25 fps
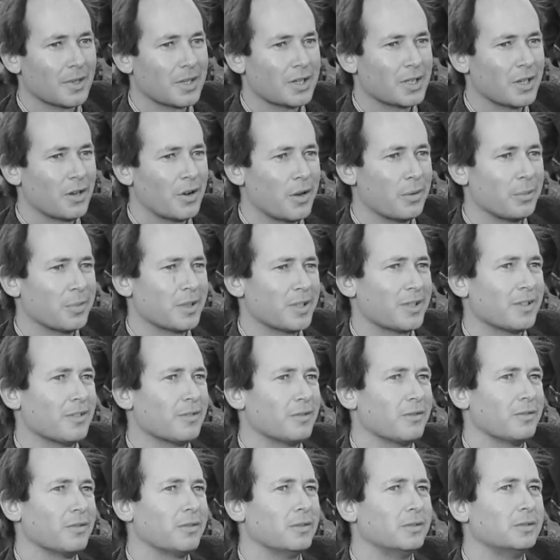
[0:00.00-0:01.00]
So I'm just
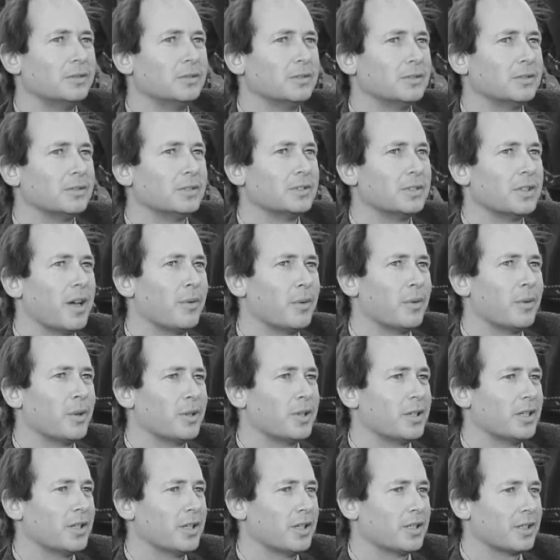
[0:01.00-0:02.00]
I'm
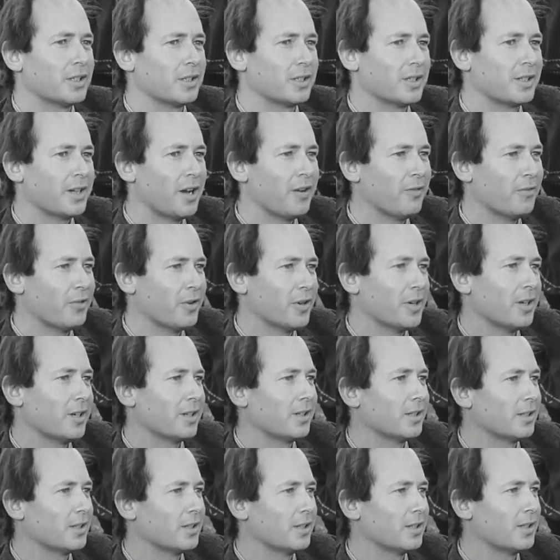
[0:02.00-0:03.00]
not here to cover it
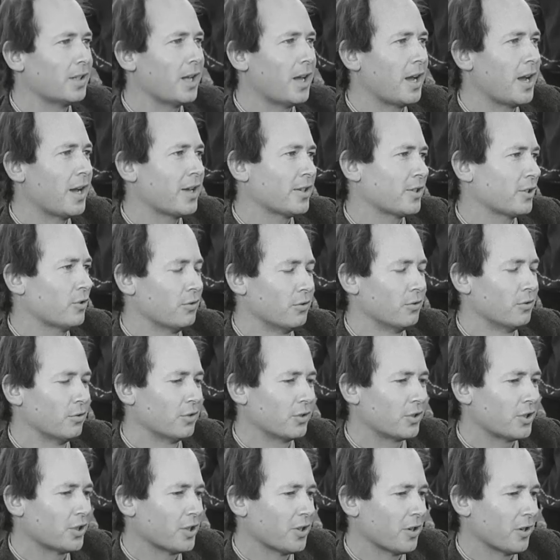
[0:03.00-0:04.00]
as a
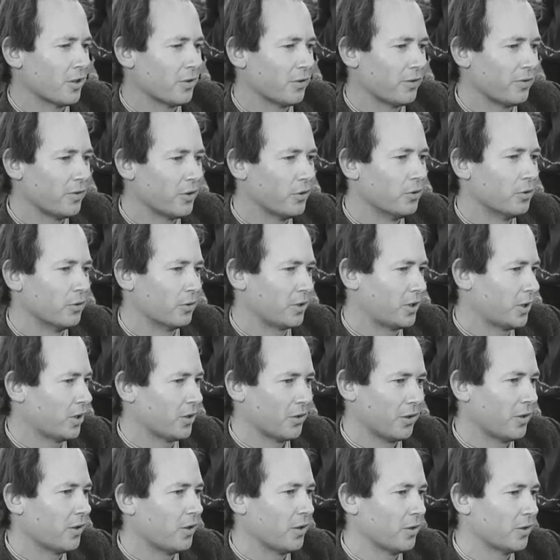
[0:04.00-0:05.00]
horse show for horse
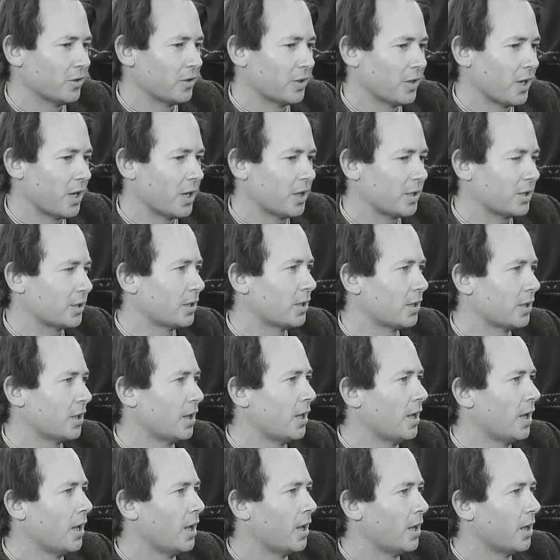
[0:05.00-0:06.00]
show enthusiasts.
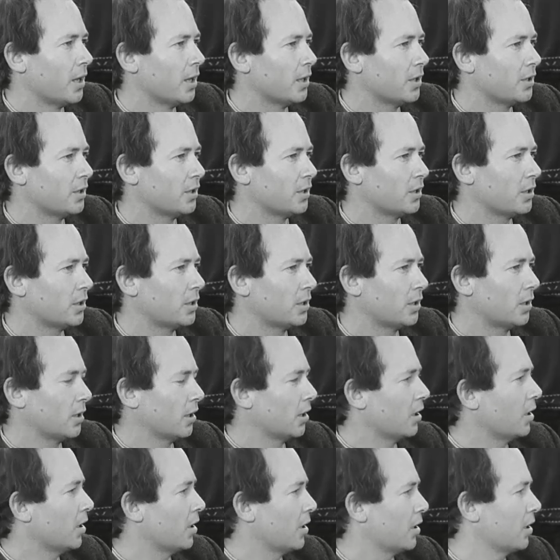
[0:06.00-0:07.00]
It's just
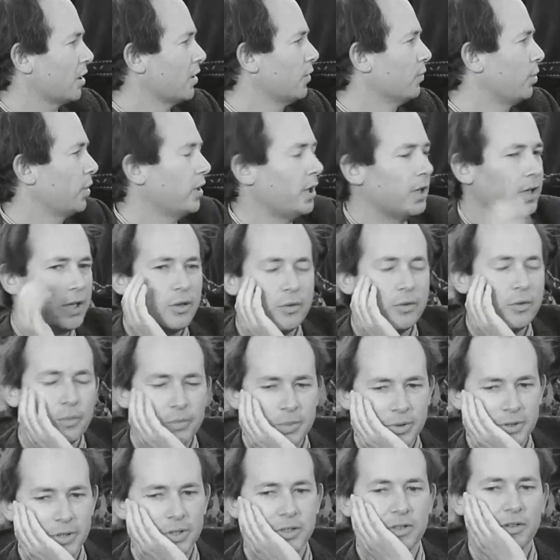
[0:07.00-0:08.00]
a completely
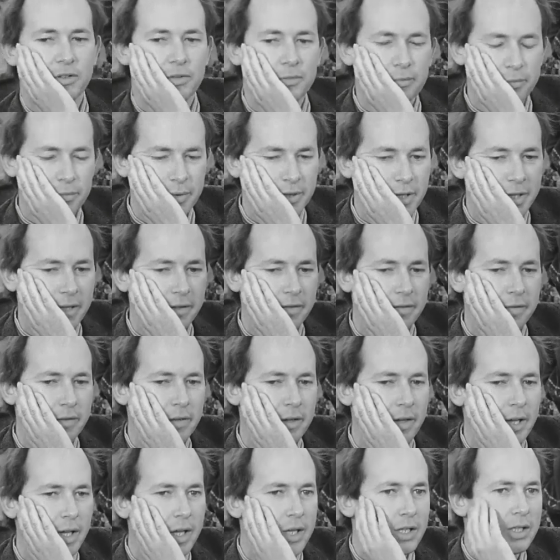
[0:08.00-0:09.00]
open sort of brief
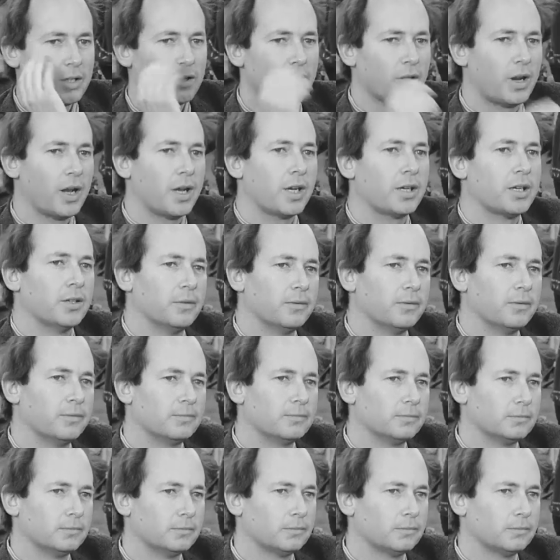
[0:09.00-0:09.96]
so that I can